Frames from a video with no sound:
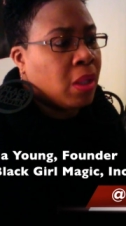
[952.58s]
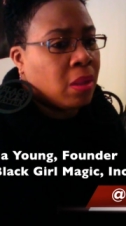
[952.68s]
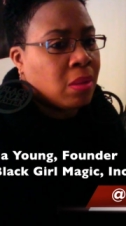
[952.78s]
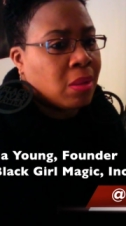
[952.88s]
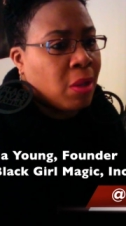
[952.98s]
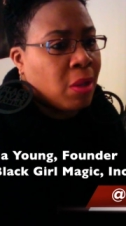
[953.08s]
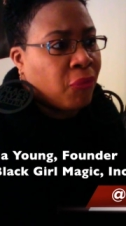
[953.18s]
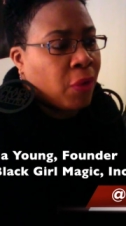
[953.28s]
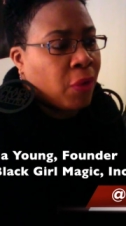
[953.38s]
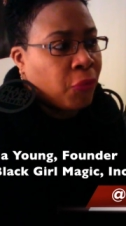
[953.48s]
then
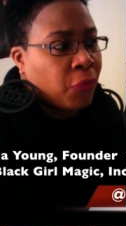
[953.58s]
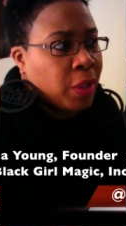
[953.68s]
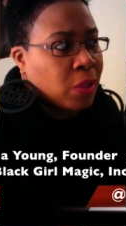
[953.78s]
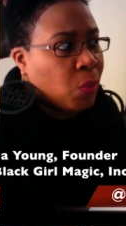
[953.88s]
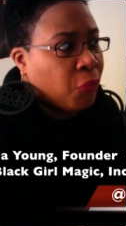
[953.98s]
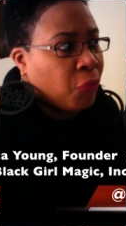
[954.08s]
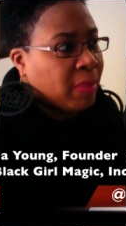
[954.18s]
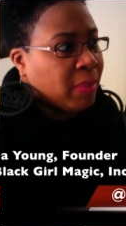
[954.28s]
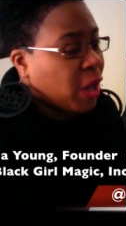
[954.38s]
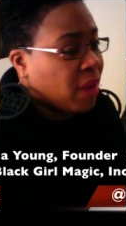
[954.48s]
her friends will
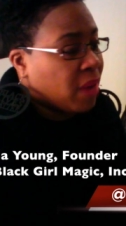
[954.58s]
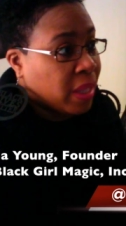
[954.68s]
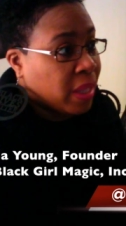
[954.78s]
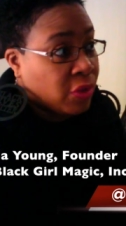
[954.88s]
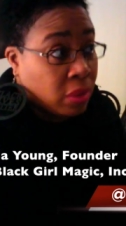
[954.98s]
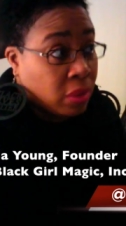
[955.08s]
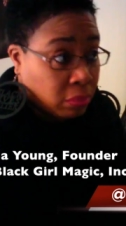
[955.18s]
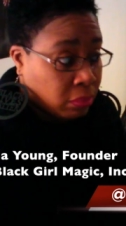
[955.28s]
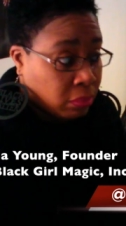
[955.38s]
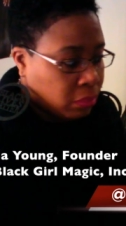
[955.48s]
frame the conversation.